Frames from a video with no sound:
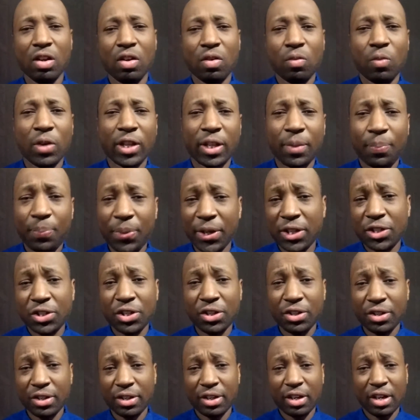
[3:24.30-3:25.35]
What the
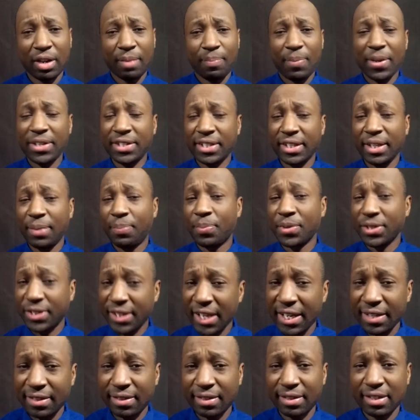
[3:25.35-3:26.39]
picture basically
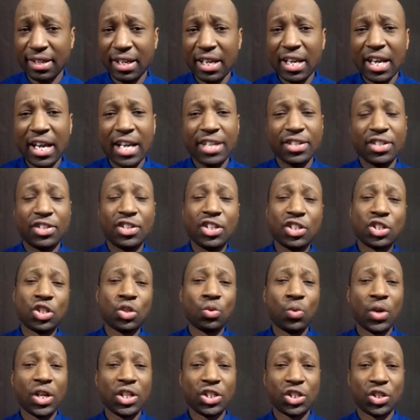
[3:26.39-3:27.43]
presents is a
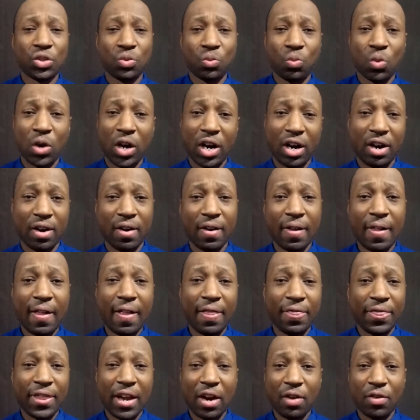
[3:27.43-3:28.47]
situation where
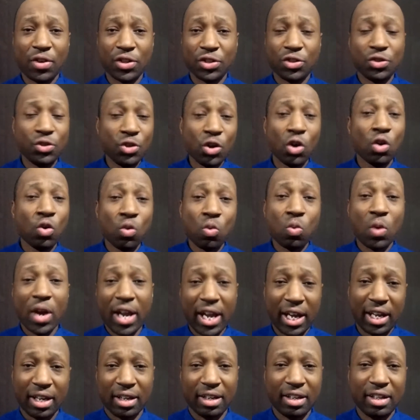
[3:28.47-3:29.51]
there is no
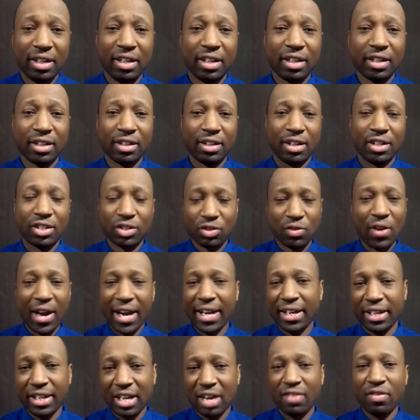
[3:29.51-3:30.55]
way the
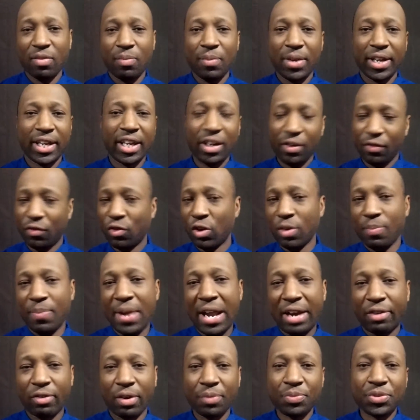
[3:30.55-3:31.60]
Scranton government can avoid
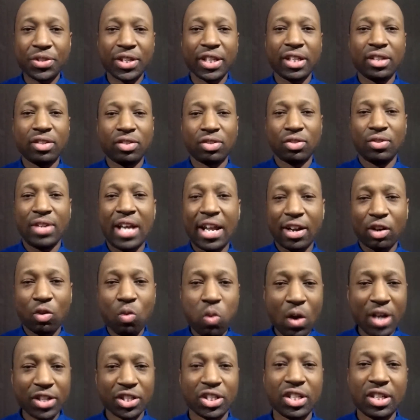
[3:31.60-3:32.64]
bankruptcy. So now the
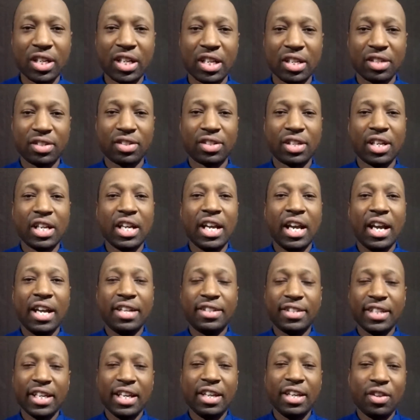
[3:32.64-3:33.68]
question is,
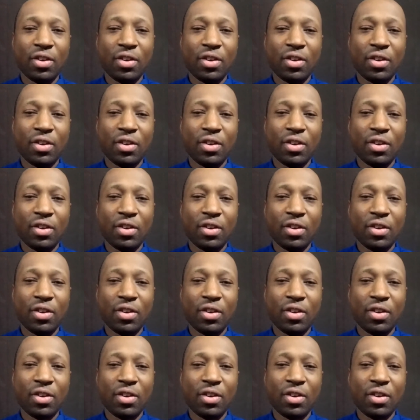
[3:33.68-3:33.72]
it's